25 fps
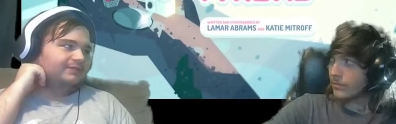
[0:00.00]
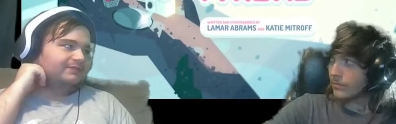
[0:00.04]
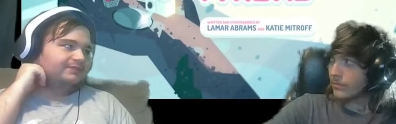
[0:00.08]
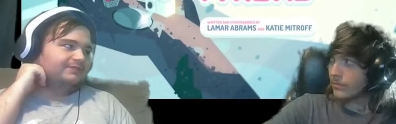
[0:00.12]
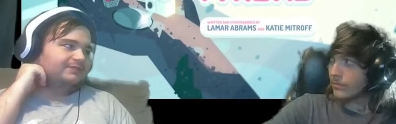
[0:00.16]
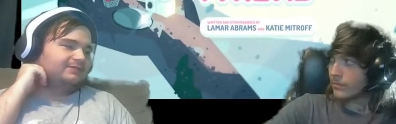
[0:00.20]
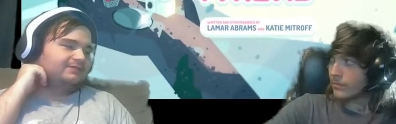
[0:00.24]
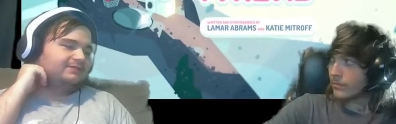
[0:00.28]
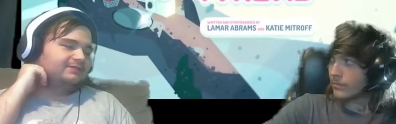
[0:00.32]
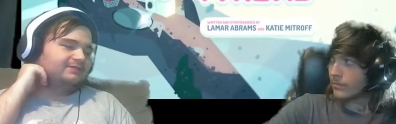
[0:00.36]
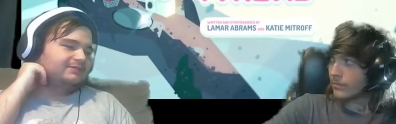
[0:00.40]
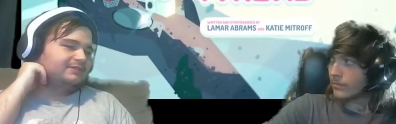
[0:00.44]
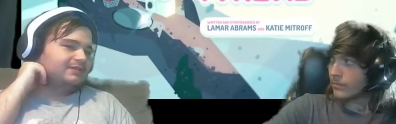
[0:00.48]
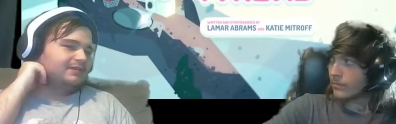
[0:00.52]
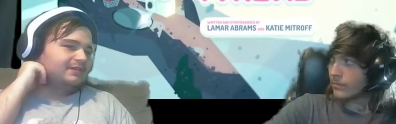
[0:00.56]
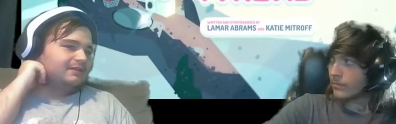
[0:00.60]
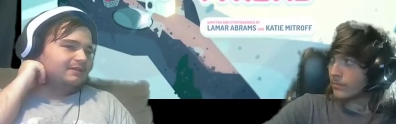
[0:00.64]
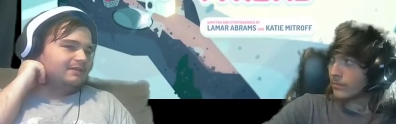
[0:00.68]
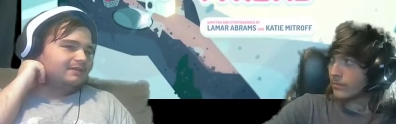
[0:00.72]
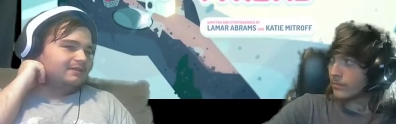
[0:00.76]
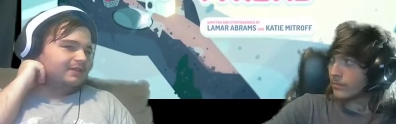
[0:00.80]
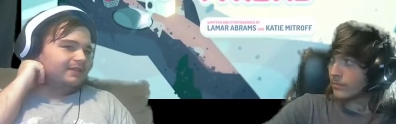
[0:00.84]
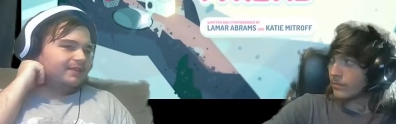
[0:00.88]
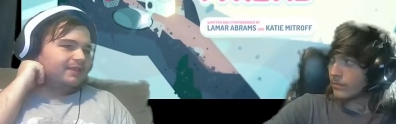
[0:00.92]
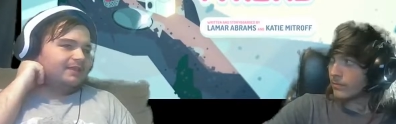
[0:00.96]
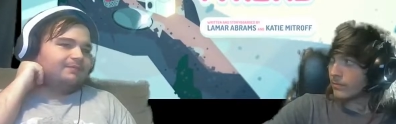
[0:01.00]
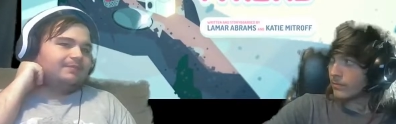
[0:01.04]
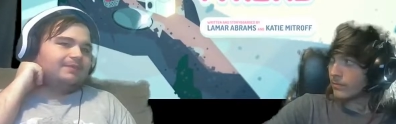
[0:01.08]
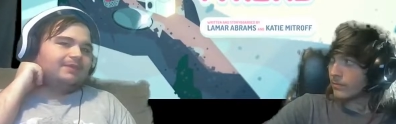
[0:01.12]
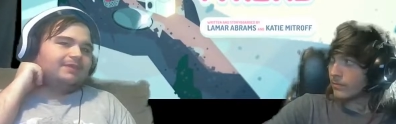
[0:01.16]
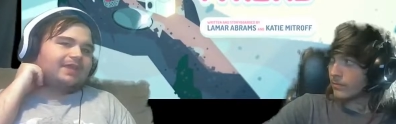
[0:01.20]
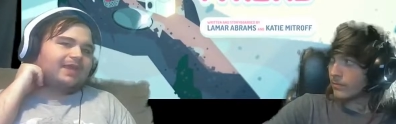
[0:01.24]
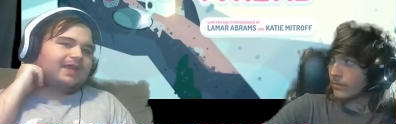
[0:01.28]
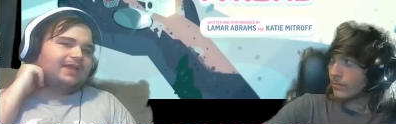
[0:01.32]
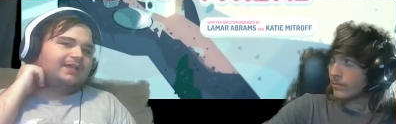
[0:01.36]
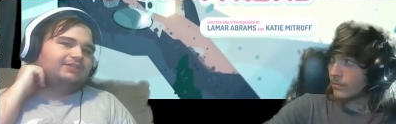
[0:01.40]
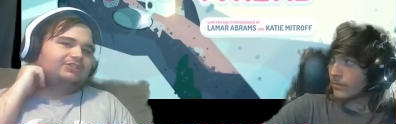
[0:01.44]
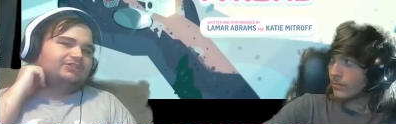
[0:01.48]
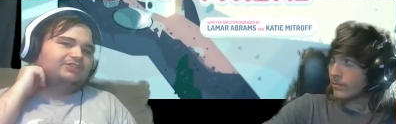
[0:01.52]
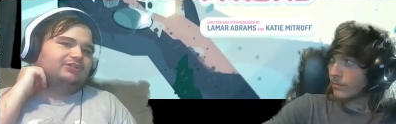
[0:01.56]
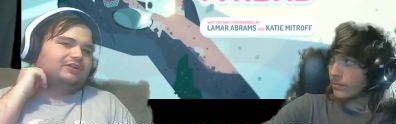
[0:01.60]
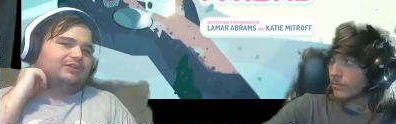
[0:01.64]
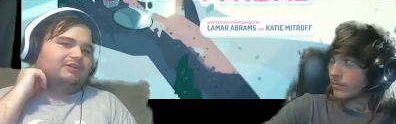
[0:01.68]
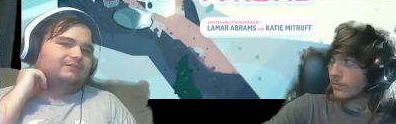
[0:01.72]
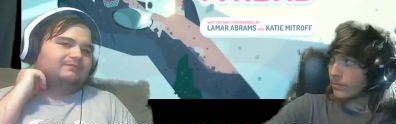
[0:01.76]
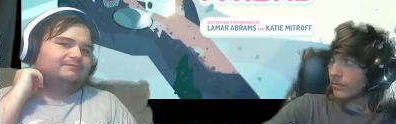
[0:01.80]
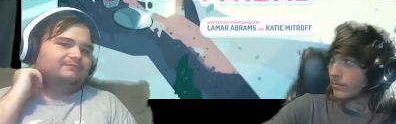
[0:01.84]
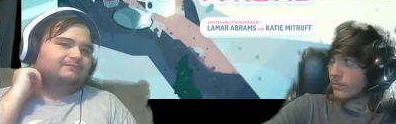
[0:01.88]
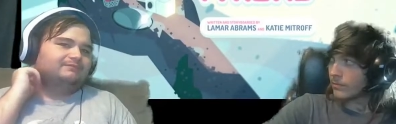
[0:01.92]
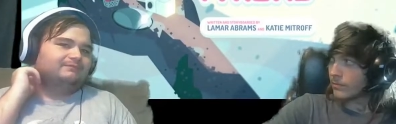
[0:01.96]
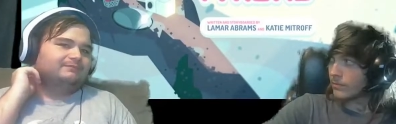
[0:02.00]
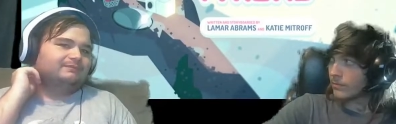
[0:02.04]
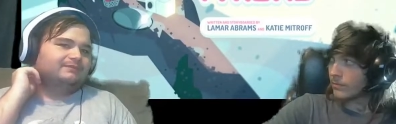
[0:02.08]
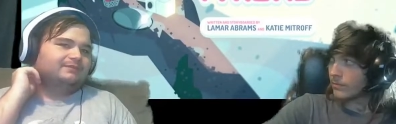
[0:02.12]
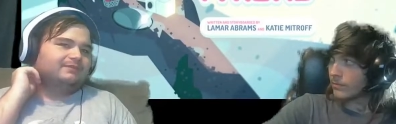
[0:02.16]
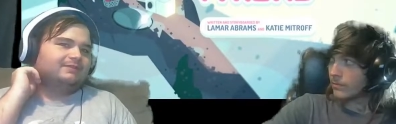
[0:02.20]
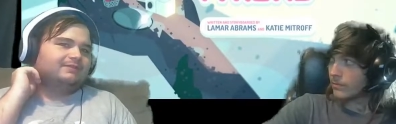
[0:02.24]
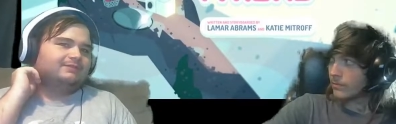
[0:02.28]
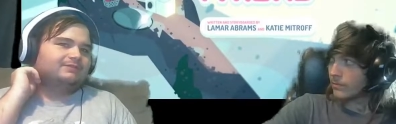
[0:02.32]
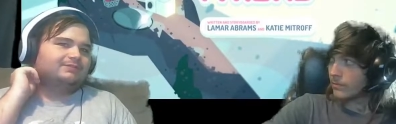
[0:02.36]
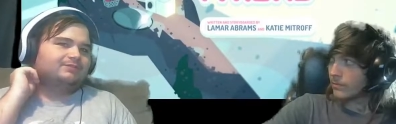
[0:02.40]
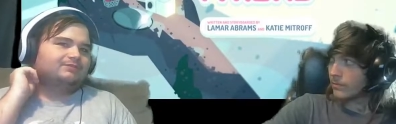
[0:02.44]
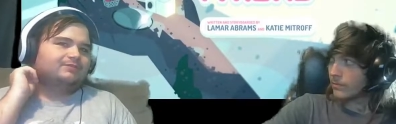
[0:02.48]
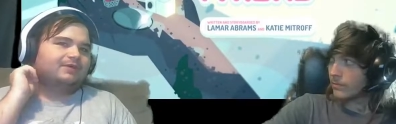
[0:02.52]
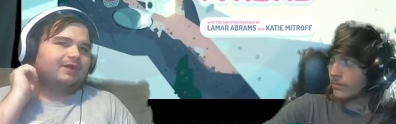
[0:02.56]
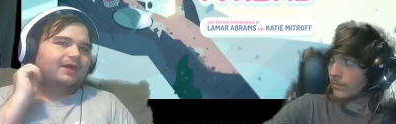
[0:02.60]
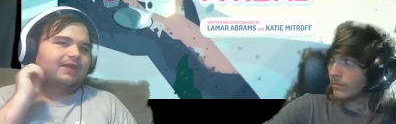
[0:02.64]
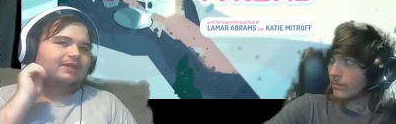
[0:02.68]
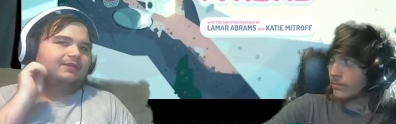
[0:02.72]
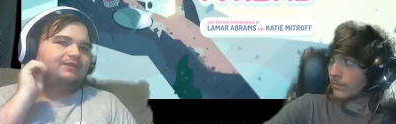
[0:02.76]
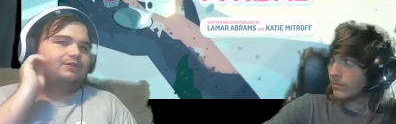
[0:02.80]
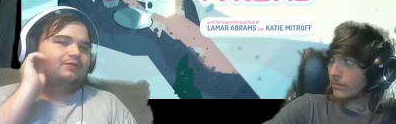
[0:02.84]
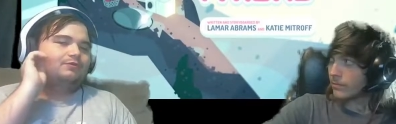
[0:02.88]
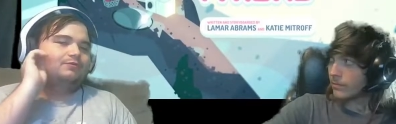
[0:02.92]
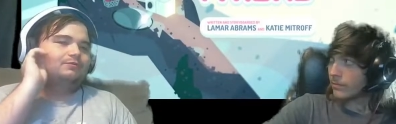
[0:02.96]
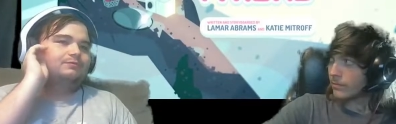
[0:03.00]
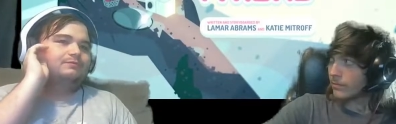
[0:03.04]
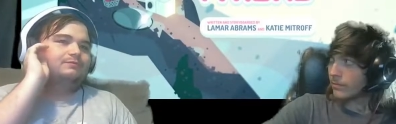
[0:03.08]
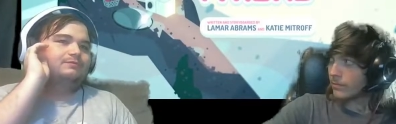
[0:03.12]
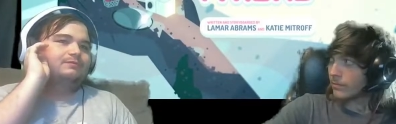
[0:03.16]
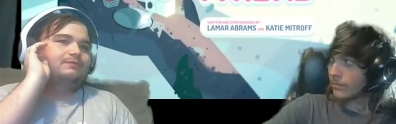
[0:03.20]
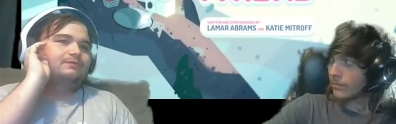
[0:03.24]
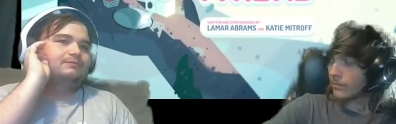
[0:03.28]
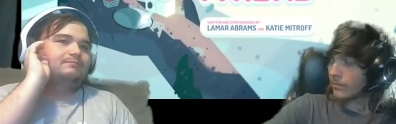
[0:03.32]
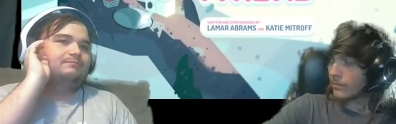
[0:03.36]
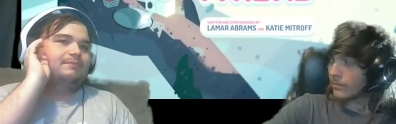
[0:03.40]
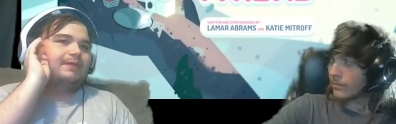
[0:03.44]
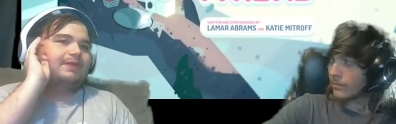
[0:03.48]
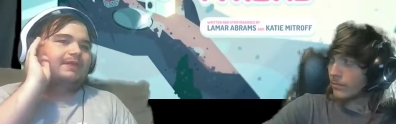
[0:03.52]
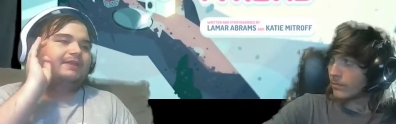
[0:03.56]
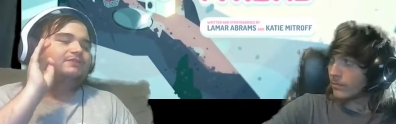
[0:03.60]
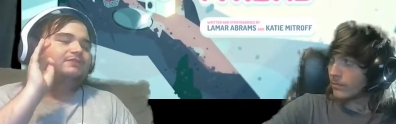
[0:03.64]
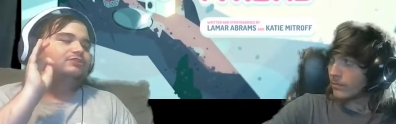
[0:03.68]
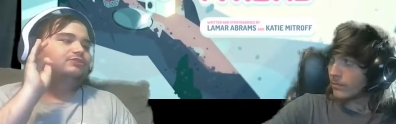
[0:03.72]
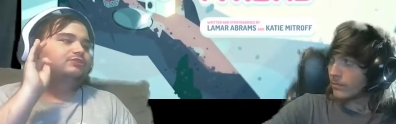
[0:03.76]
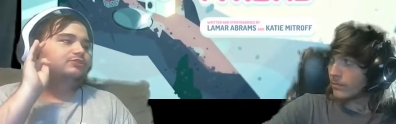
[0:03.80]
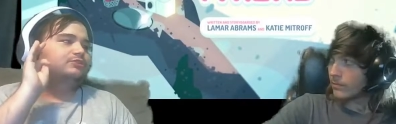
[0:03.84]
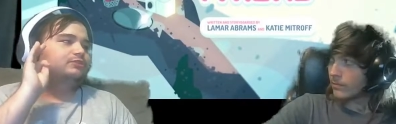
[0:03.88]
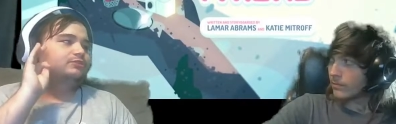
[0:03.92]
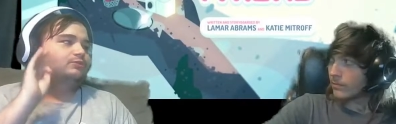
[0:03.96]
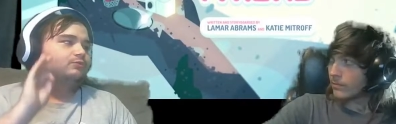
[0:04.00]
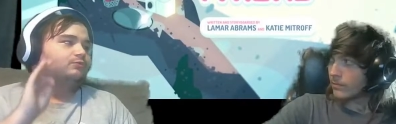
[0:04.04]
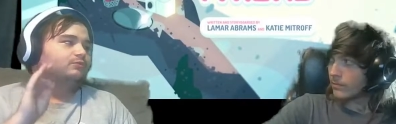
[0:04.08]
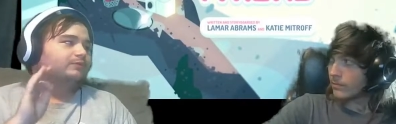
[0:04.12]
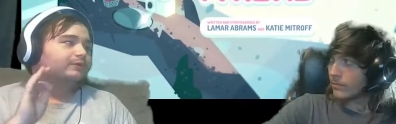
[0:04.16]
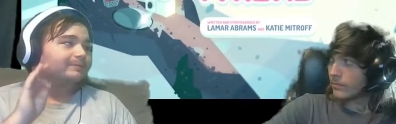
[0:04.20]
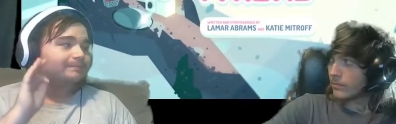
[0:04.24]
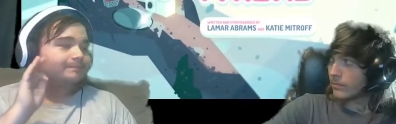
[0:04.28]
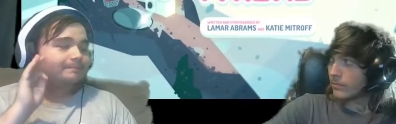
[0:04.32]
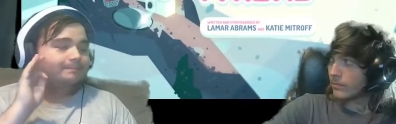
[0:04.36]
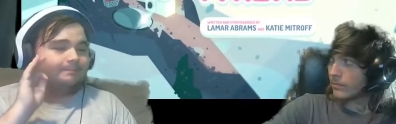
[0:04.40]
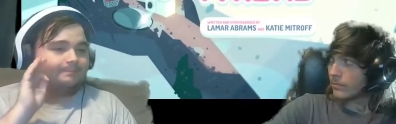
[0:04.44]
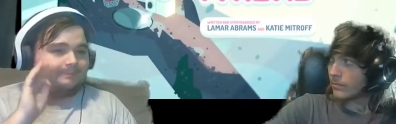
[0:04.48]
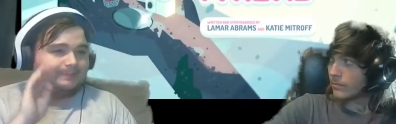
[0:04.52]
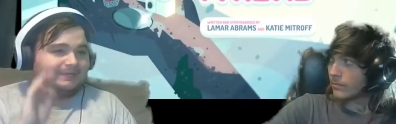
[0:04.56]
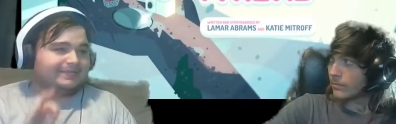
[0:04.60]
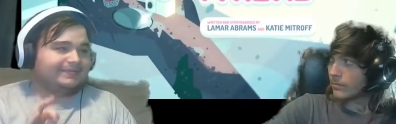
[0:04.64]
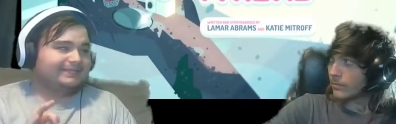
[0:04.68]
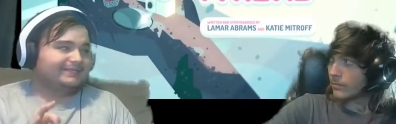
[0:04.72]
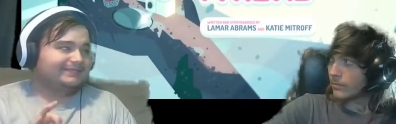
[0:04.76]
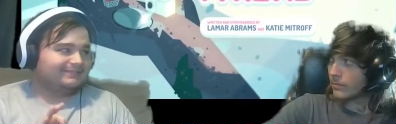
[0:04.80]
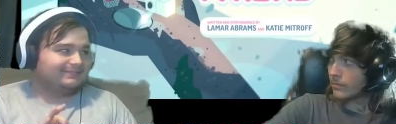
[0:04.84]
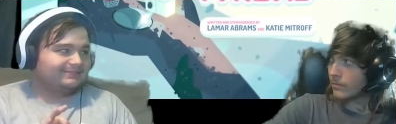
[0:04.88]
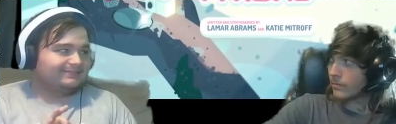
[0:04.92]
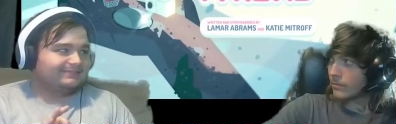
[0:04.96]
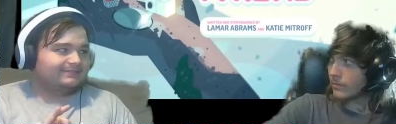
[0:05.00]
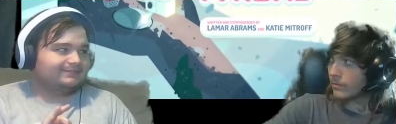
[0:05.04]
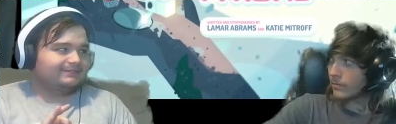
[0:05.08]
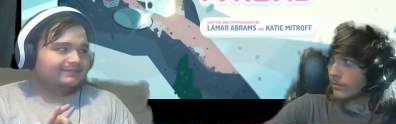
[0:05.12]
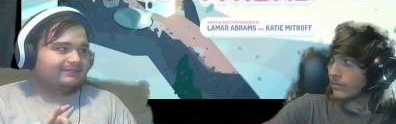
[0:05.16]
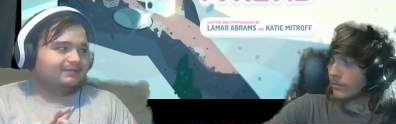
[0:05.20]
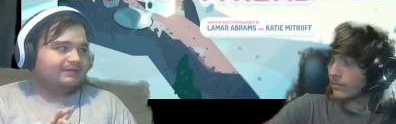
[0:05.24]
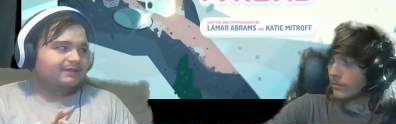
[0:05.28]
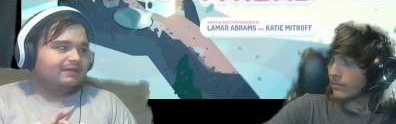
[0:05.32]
Speaker 1: series. Like, let me catch up, and so I know the major story beats,